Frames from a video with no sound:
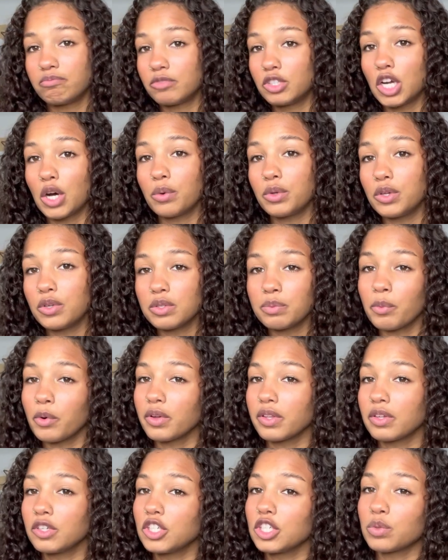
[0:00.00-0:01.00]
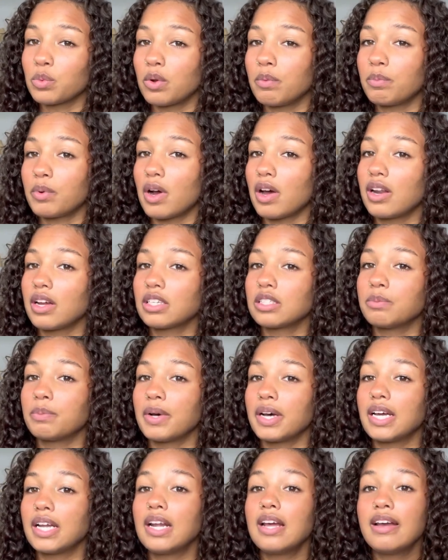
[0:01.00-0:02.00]
don't use more than just one product,
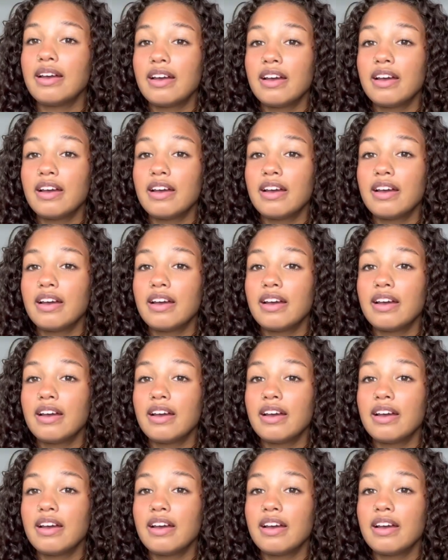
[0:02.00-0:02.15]
but